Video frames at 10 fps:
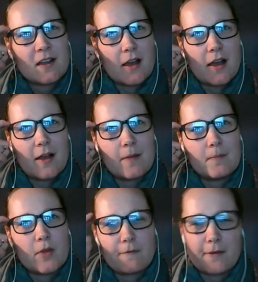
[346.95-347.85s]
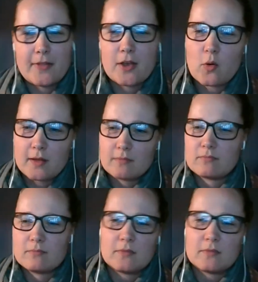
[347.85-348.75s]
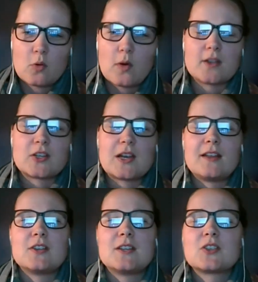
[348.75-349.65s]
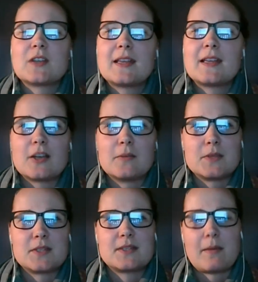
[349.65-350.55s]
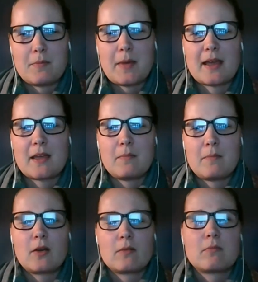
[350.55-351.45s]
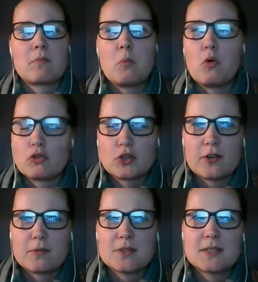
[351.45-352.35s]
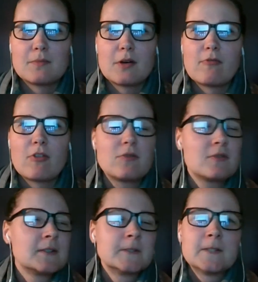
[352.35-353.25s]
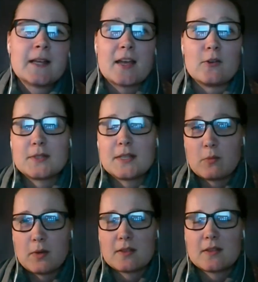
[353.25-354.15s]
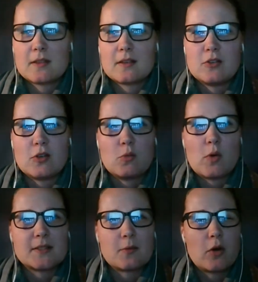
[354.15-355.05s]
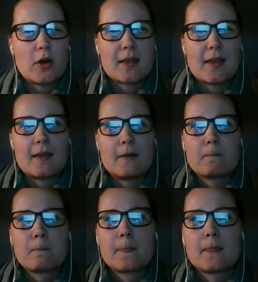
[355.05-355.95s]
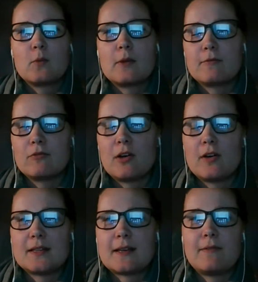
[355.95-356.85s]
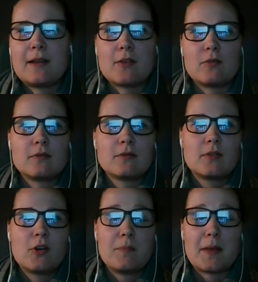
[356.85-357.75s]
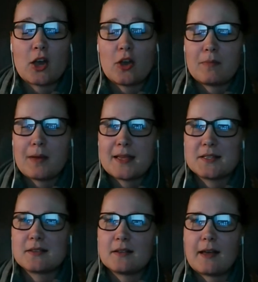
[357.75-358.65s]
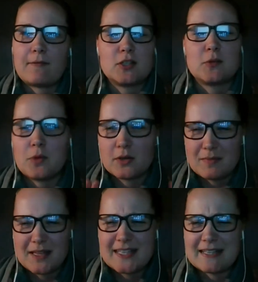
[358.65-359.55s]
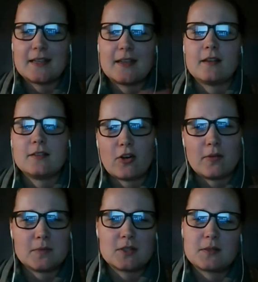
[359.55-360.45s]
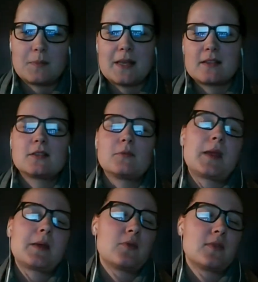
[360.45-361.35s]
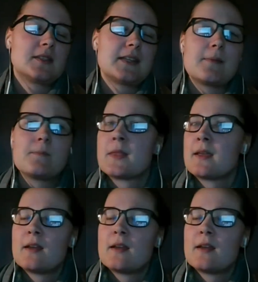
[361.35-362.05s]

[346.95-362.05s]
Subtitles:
I found that quite a challenge initially in terms of stepping back and being more autonomous in my role. And obviously with new ways of working, we've relied heavily on being home-based and having to book meetings in and times to speak to people in the team.